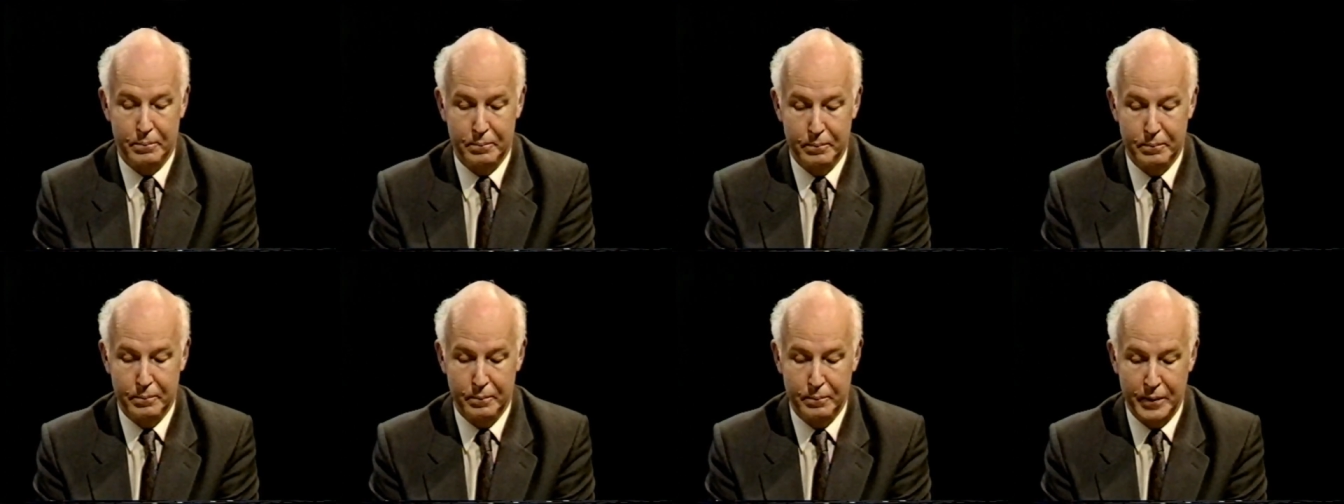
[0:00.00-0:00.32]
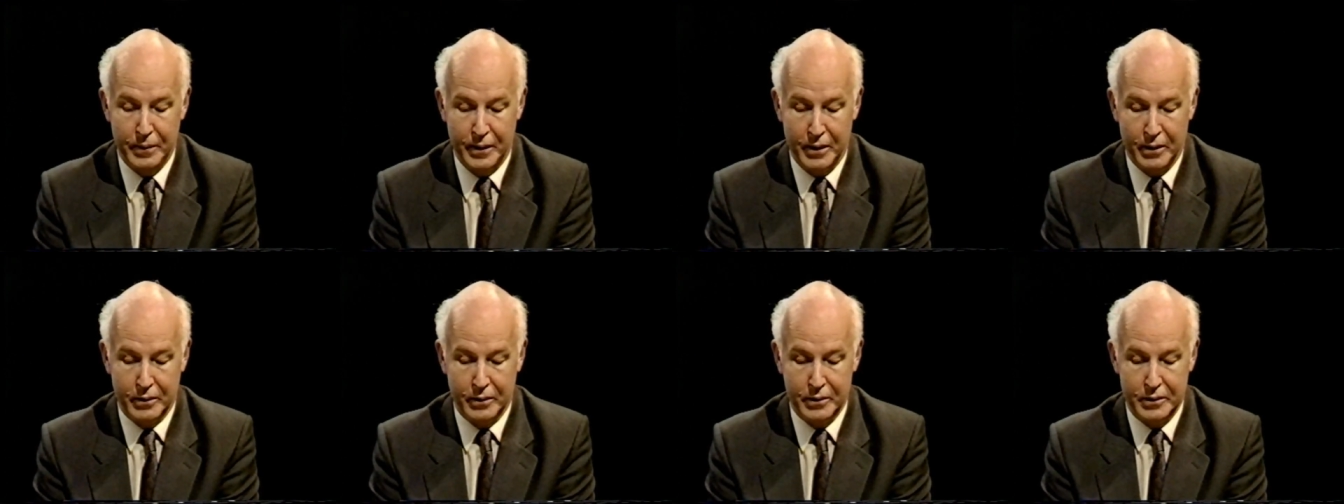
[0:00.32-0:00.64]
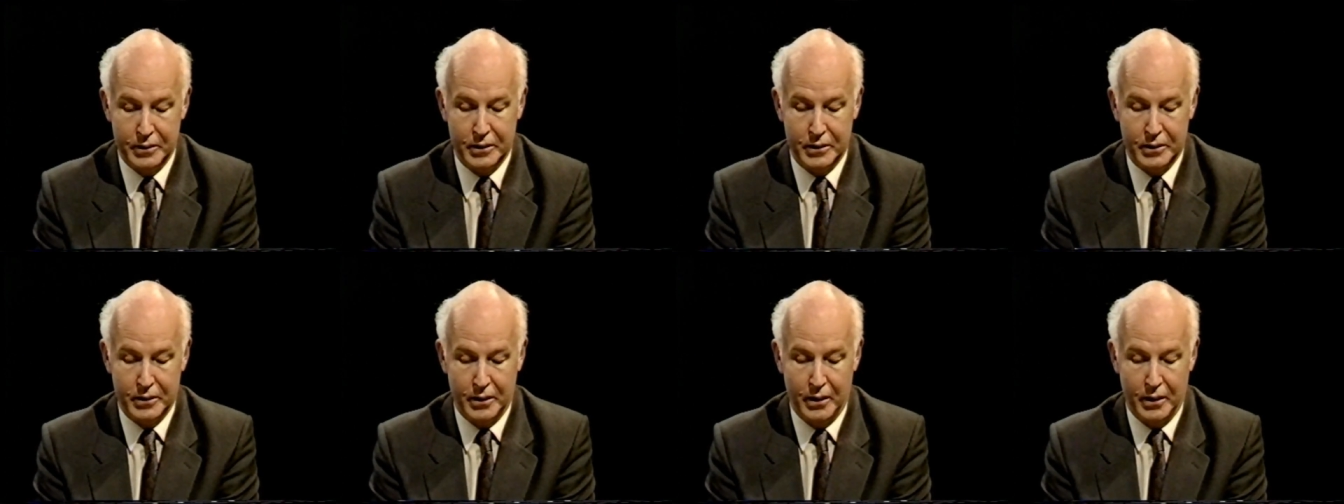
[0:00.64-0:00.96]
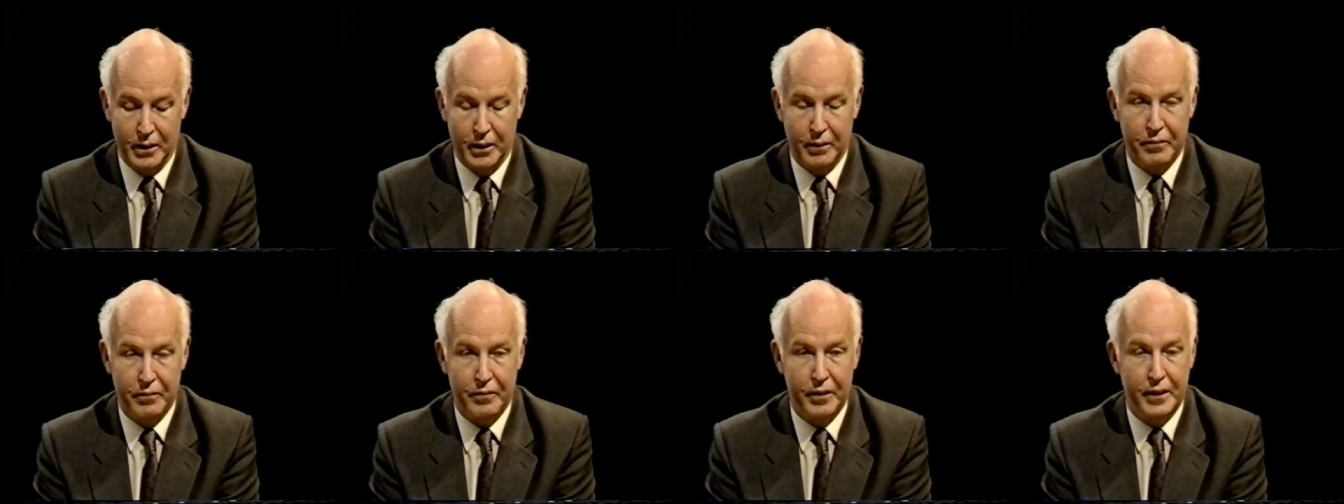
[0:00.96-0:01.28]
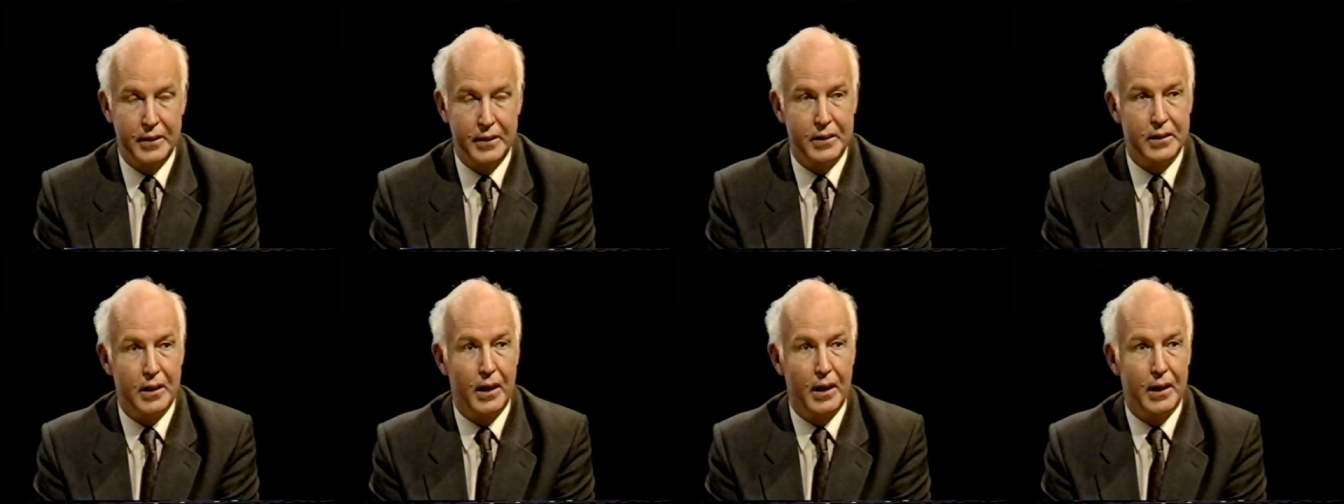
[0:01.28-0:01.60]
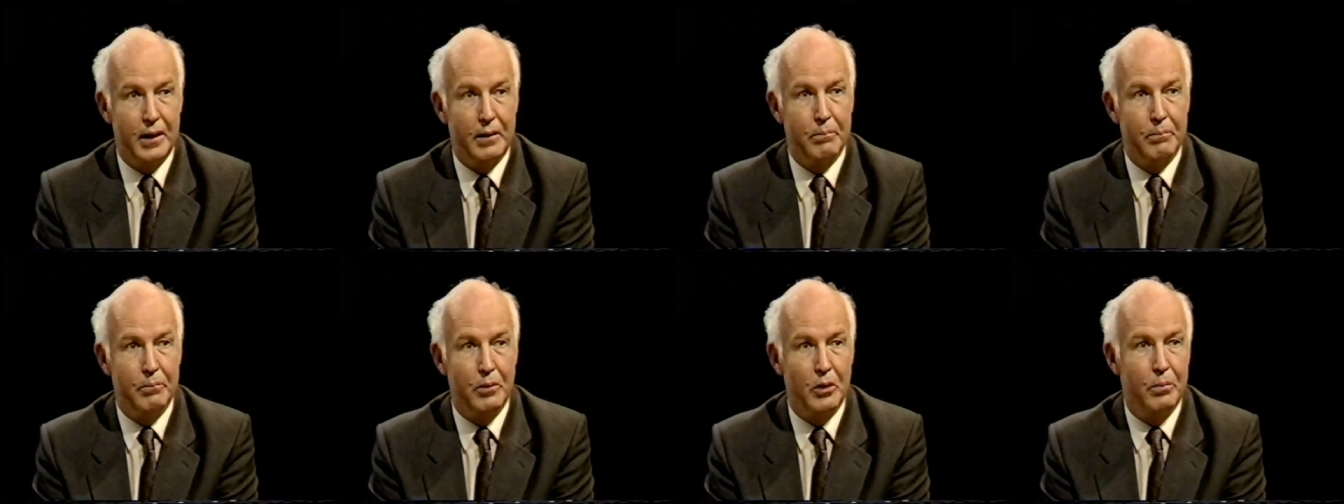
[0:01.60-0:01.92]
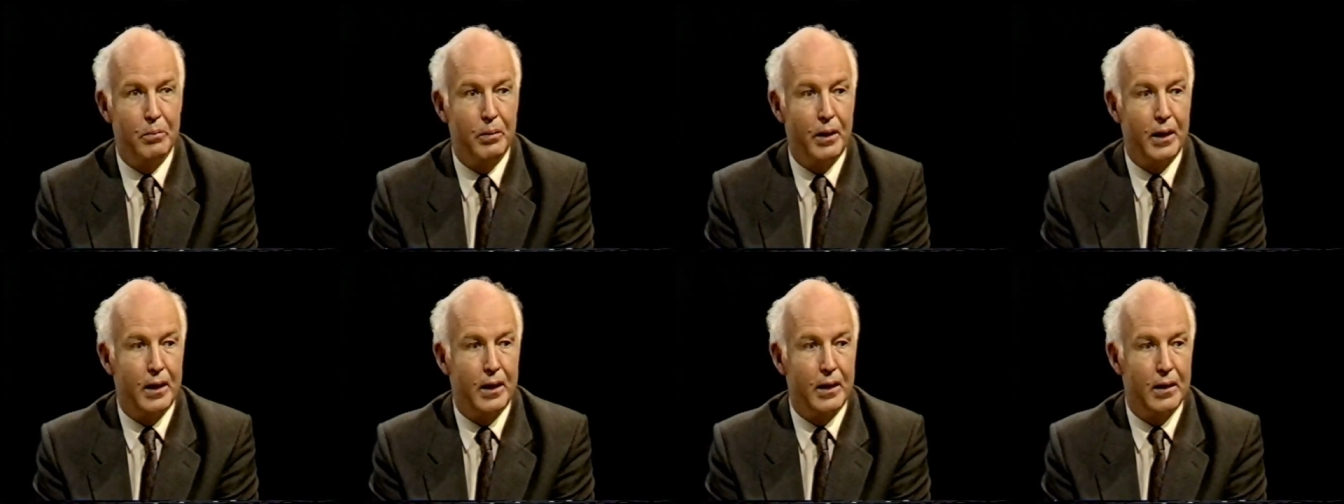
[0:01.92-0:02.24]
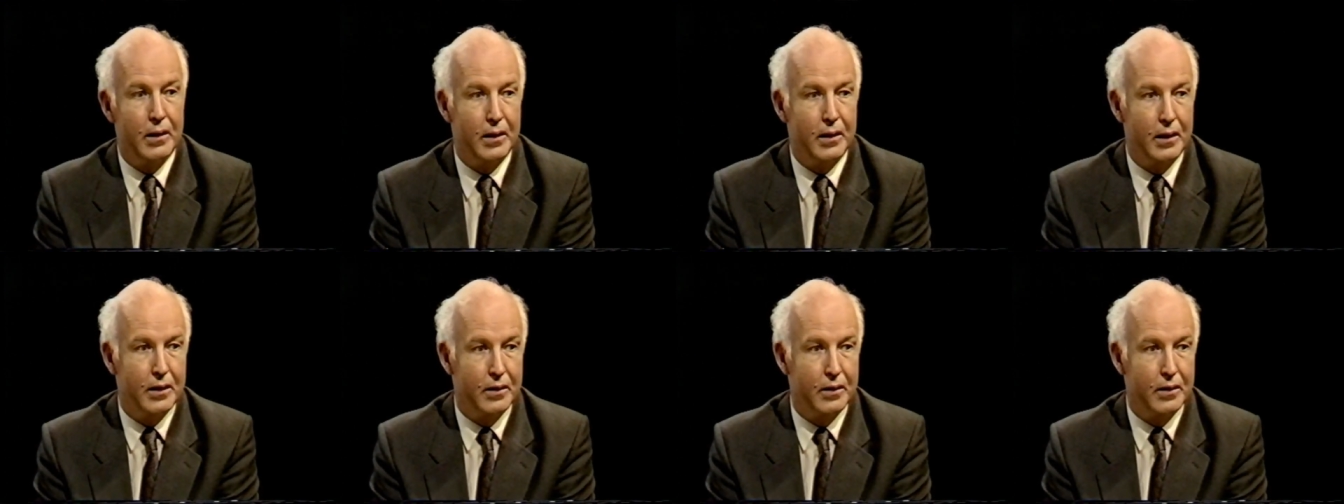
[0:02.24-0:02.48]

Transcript: because of things like mobile uh,